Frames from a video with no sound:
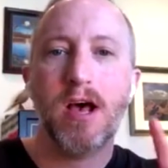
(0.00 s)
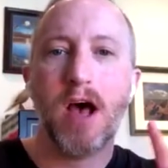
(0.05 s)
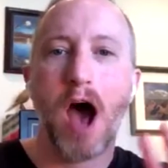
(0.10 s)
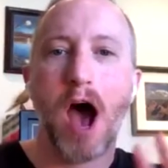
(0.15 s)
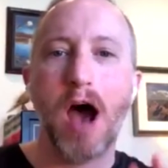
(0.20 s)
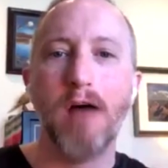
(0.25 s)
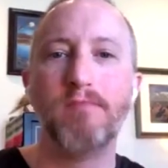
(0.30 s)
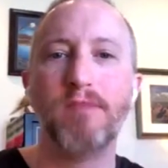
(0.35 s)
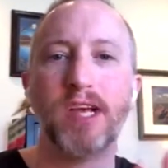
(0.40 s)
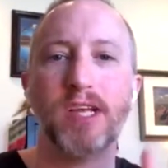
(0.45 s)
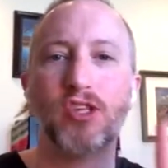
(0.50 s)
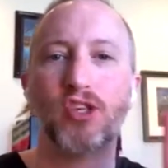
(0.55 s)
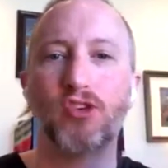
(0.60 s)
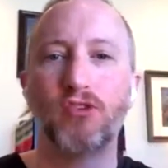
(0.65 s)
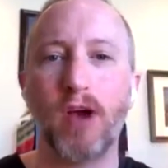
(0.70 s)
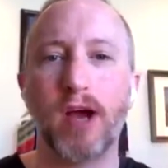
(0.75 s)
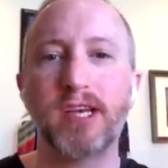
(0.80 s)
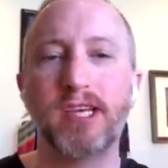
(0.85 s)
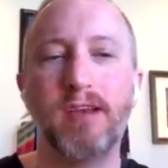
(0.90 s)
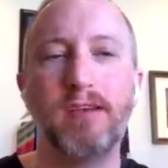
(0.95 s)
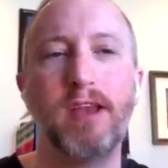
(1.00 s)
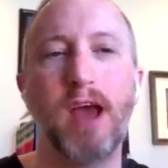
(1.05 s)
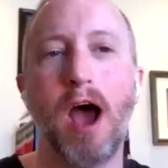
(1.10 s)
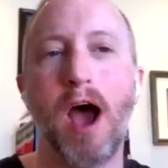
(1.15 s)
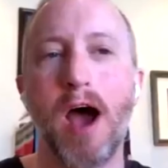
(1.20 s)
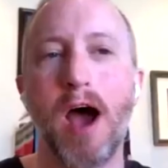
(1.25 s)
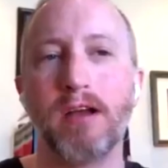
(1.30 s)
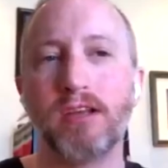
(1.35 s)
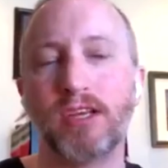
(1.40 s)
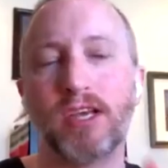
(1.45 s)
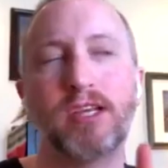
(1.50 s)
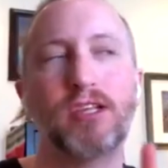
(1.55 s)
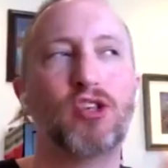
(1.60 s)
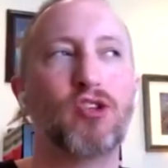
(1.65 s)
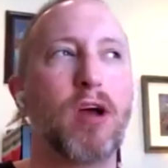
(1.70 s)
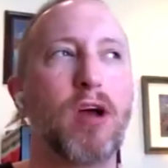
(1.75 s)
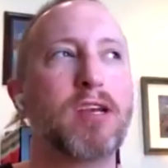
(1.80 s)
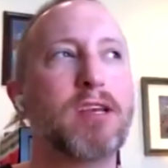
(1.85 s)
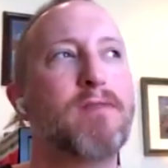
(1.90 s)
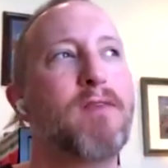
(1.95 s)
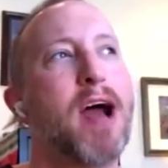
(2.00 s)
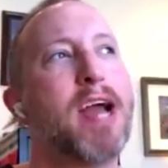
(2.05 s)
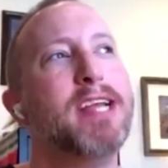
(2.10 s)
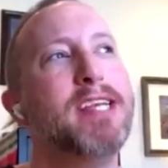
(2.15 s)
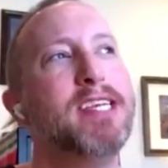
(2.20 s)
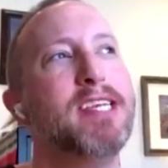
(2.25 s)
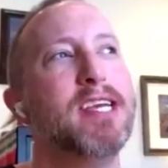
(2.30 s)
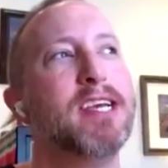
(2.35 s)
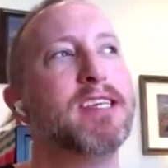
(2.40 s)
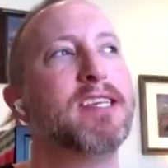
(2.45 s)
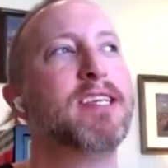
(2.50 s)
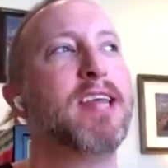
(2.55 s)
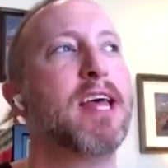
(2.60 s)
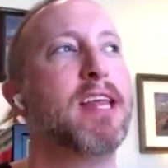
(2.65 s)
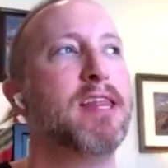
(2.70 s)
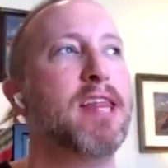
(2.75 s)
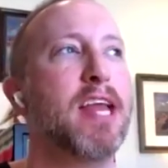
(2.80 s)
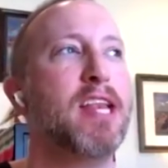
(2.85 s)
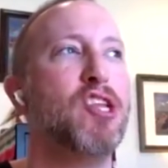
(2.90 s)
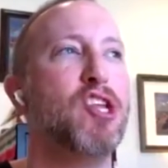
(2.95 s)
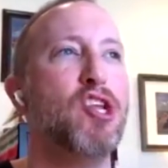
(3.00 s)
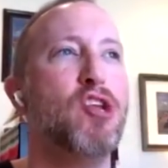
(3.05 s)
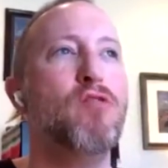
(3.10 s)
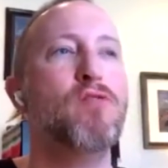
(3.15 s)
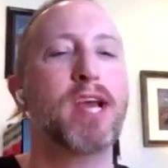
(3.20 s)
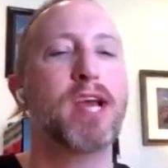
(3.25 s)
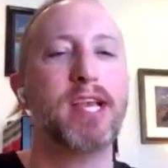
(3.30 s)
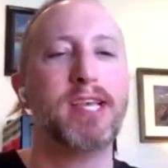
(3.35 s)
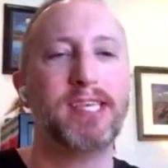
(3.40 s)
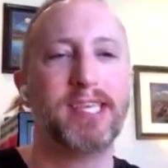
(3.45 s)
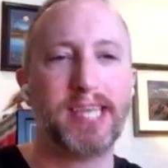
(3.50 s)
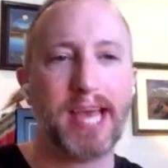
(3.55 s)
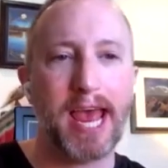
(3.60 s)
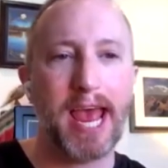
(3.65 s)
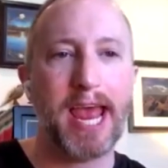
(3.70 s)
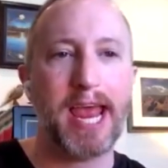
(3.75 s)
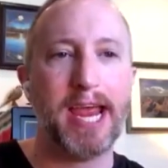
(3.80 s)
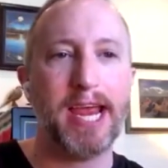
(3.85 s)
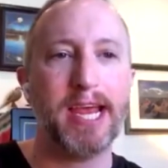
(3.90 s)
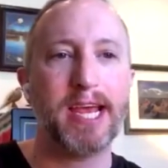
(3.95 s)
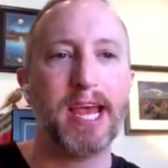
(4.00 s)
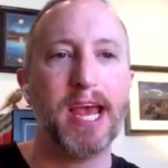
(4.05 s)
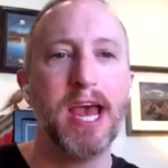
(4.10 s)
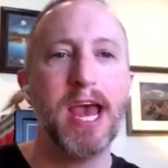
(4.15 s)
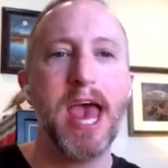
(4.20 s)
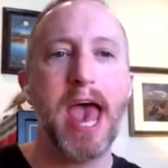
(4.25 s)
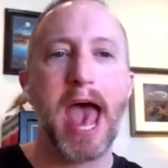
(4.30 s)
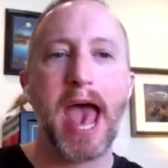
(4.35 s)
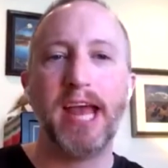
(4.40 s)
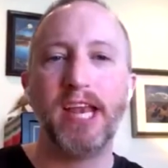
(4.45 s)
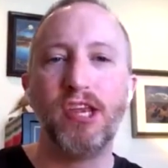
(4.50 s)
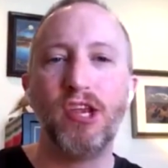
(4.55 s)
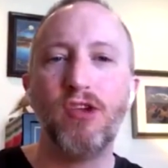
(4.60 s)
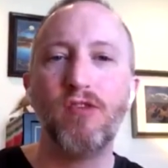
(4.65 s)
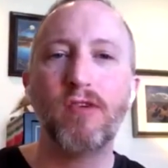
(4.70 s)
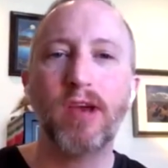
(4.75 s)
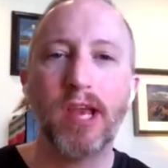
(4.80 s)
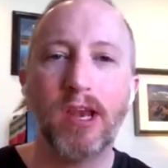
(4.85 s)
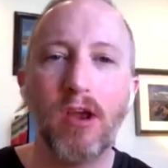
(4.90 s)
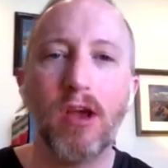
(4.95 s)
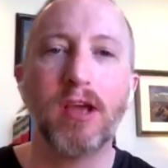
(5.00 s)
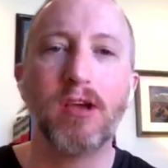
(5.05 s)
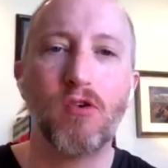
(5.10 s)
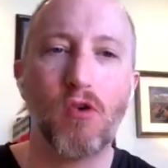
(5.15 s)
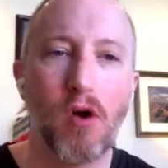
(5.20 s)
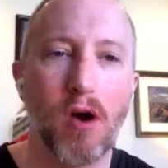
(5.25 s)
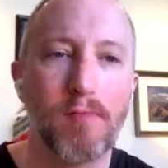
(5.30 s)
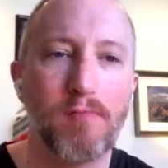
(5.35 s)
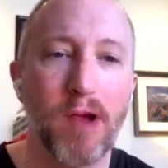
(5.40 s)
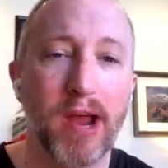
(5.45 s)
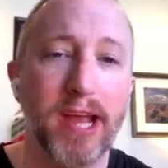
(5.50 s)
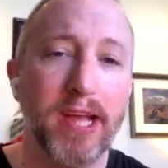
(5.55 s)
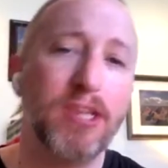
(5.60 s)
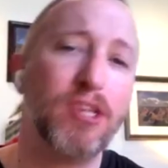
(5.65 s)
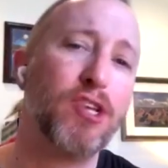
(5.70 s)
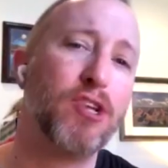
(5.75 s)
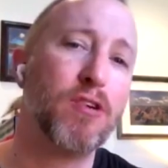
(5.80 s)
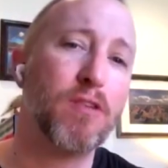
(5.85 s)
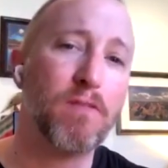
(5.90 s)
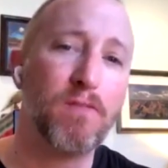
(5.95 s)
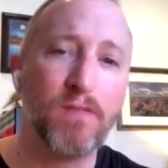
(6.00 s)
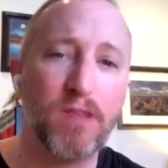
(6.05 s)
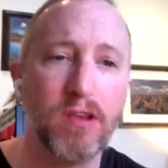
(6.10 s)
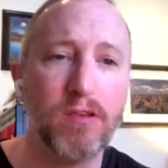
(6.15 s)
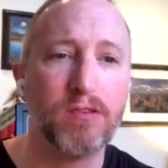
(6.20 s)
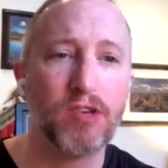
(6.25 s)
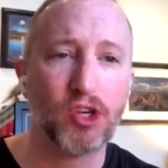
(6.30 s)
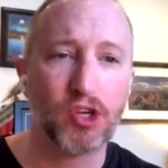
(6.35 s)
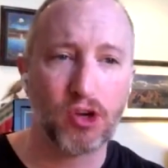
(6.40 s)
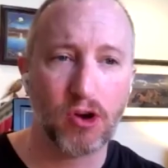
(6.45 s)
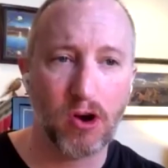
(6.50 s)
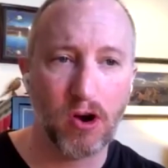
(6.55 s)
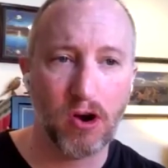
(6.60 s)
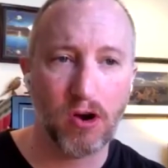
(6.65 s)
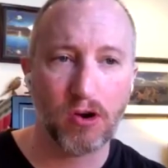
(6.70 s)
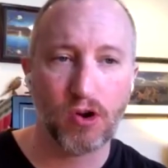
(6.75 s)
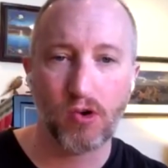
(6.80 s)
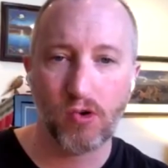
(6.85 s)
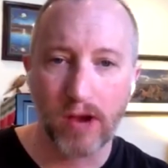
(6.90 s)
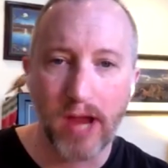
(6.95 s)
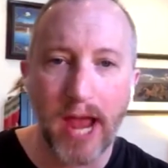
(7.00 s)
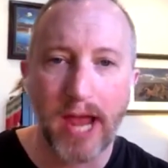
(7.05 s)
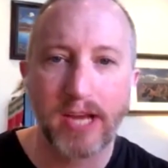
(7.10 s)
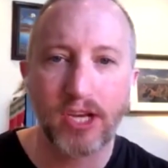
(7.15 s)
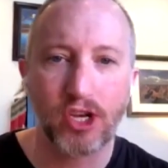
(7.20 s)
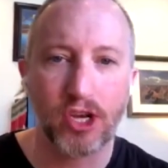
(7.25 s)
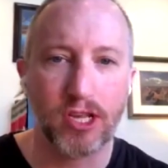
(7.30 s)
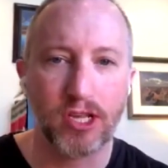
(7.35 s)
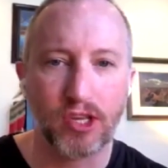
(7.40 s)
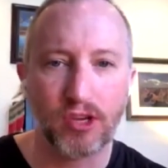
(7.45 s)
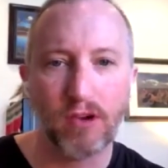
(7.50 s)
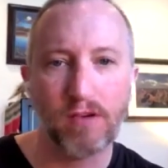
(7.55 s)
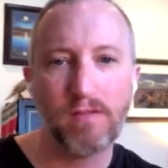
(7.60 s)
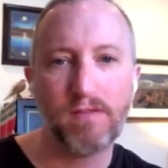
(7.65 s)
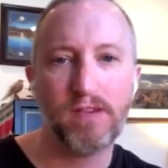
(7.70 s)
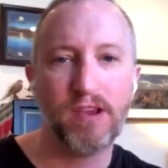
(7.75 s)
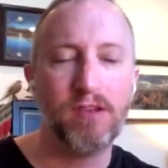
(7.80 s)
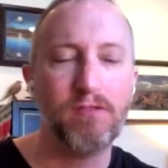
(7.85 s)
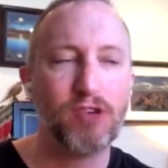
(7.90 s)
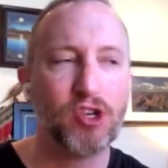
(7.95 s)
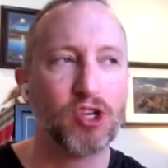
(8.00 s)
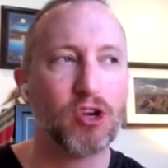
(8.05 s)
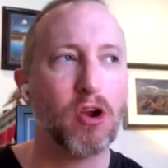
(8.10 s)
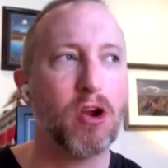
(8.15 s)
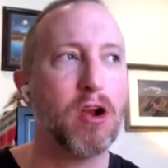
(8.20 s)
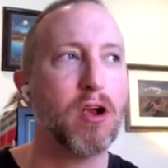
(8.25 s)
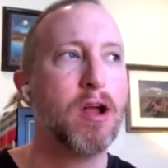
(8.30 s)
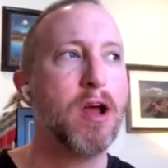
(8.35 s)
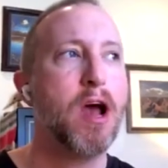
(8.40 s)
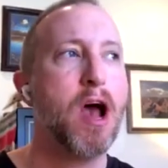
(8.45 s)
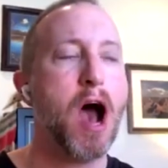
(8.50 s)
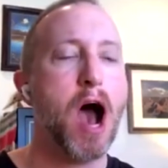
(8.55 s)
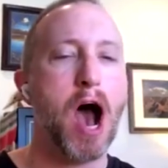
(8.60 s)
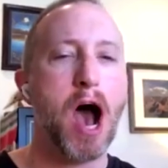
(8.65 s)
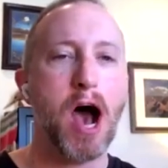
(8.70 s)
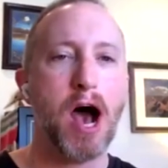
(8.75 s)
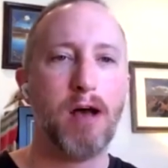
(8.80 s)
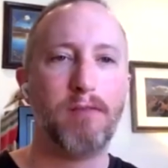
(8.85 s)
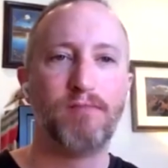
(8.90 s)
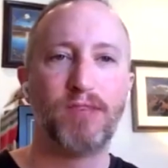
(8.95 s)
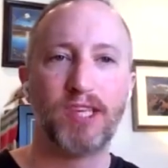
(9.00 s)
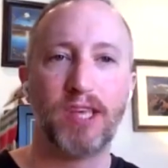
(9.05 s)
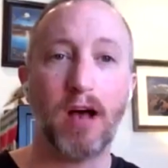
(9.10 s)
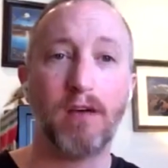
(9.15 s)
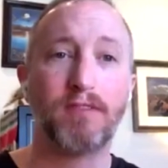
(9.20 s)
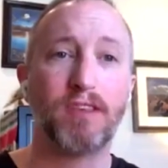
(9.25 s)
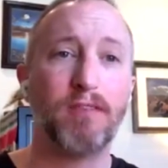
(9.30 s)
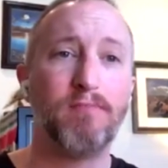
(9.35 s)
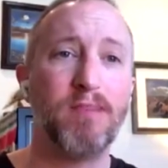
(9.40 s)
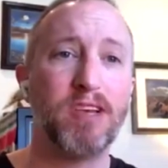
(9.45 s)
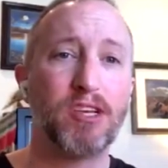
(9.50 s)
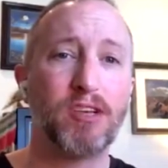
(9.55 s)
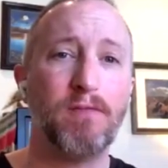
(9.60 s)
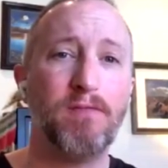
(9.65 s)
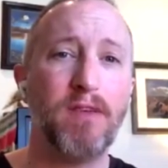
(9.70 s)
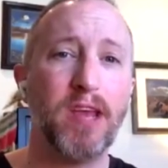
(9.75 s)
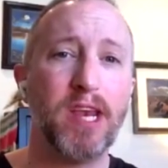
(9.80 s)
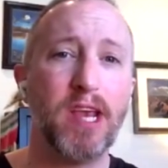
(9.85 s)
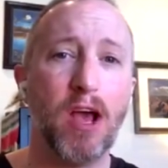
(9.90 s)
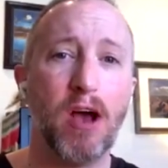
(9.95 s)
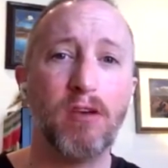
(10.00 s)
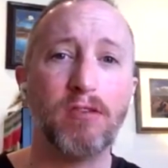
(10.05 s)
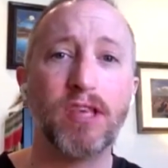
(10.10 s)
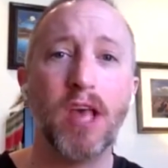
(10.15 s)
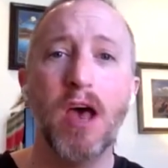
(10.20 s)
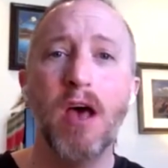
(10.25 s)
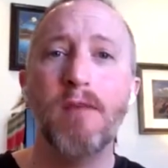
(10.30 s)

constructive ideas that then you can take and you can incorporate into your future creations, your future self-submission videos.